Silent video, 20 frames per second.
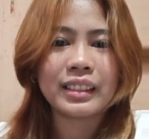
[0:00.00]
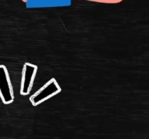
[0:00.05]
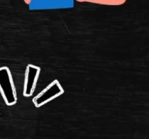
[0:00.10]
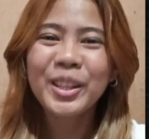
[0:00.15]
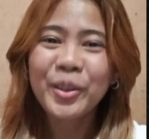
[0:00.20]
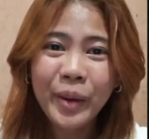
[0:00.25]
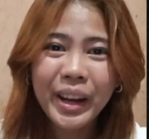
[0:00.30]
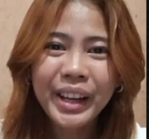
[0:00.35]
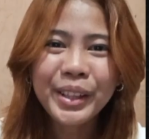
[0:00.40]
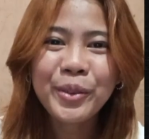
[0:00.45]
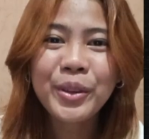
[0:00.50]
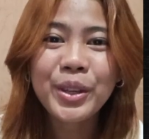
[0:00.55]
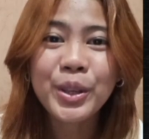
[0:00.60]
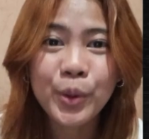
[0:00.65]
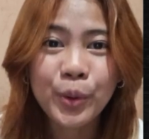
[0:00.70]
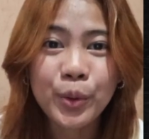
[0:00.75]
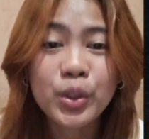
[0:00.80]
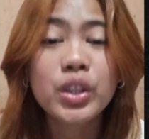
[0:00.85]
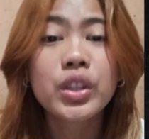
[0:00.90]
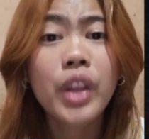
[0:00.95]
So where do we
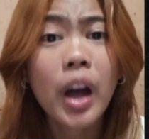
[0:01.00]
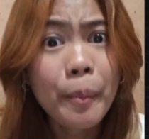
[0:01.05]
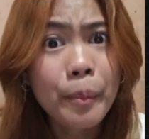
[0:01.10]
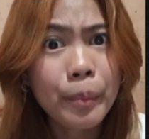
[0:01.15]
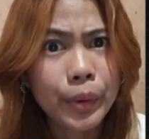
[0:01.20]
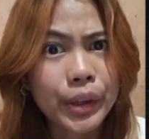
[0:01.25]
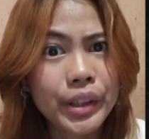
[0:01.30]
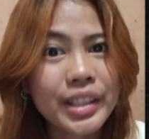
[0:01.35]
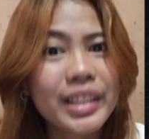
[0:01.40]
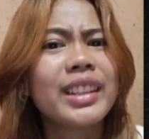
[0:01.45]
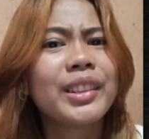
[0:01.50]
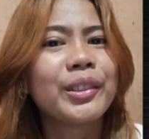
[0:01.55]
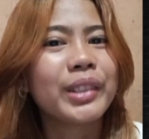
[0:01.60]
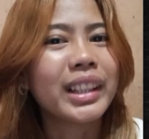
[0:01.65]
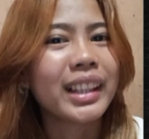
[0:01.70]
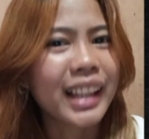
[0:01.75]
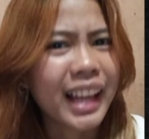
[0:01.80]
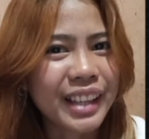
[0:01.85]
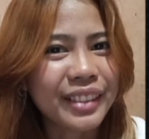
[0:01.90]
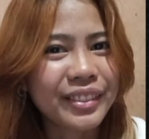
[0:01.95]
use numbers in
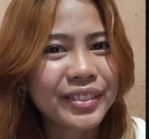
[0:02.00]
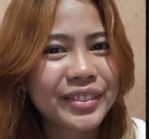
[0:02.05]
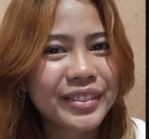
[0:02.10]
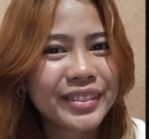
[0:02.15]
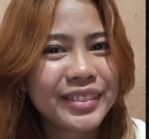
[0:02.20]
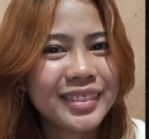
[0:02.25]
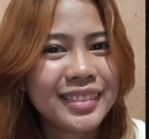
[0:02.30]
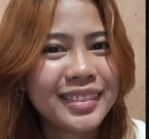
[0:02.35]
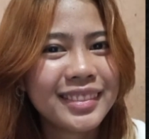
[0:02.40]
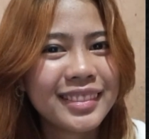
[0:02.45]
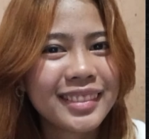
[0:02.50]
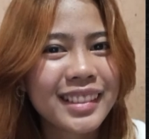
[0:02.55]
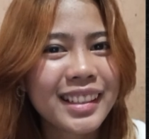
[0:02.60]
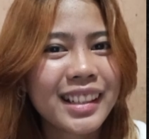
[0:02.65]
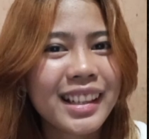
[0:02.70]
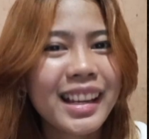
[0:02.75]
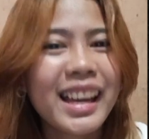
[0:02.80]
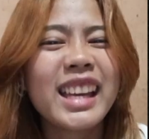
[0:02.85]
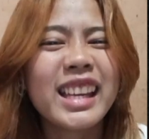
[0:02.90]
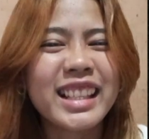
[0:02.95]
real life?
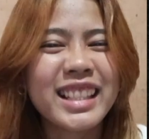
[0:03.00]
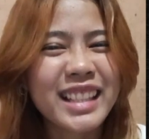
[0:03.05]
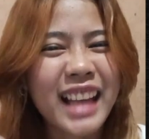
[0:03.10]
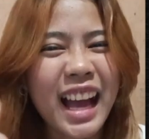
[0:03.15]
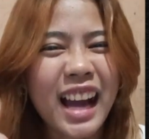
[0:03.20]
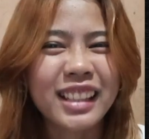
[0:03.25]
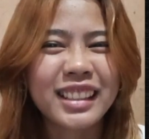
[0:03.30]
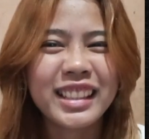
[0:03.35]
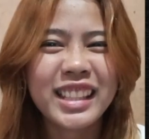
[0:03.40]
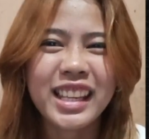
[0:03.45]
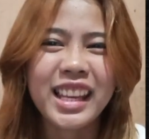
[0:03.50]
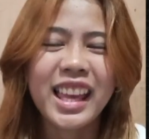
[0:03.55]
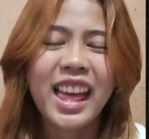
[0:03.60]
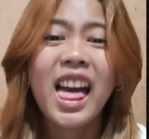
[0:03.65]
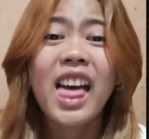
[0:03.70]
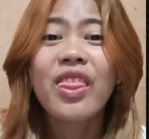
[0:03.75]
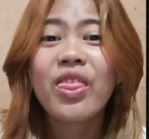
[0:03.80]
Exactly.